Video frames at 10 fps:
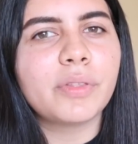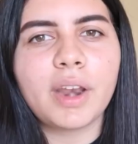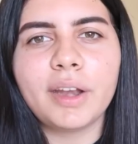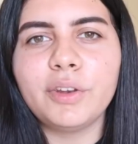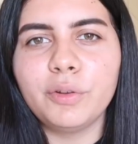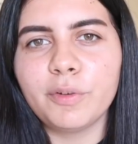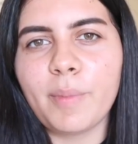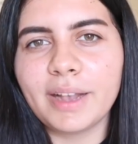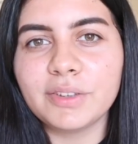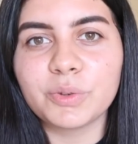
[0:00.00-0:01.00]
that I knew from
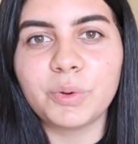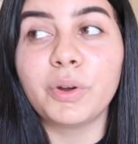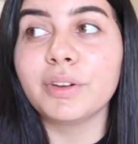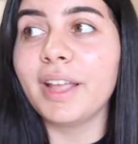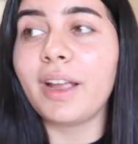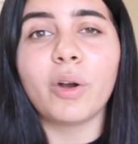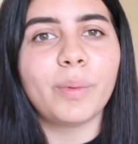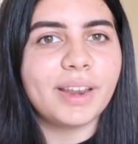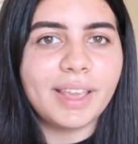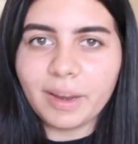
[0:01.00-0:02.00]
high school are like already